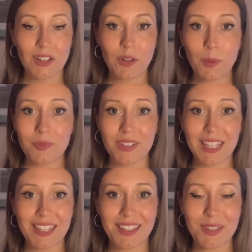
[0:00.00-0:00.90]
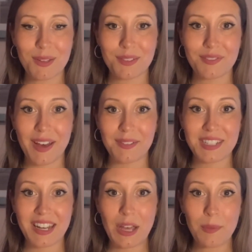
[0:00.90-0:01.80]
Hopefully you found
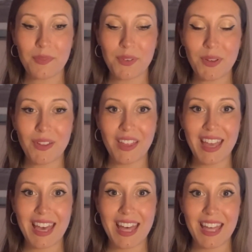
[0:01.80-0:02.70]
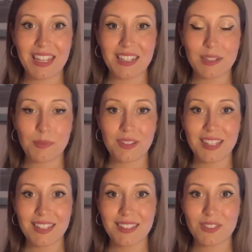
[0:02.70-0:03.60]
it helpful, and
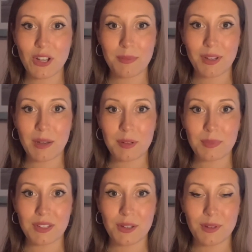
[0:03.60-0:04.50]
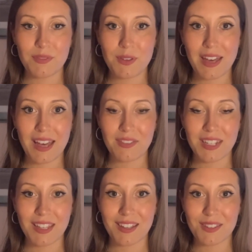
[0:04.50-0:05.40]
please drop a comment below if you have
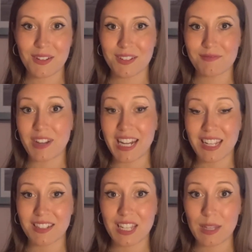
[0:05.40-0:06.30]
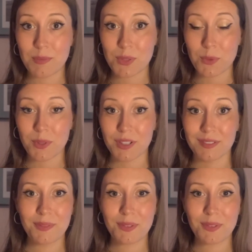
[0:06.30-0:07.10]
any other writing tips or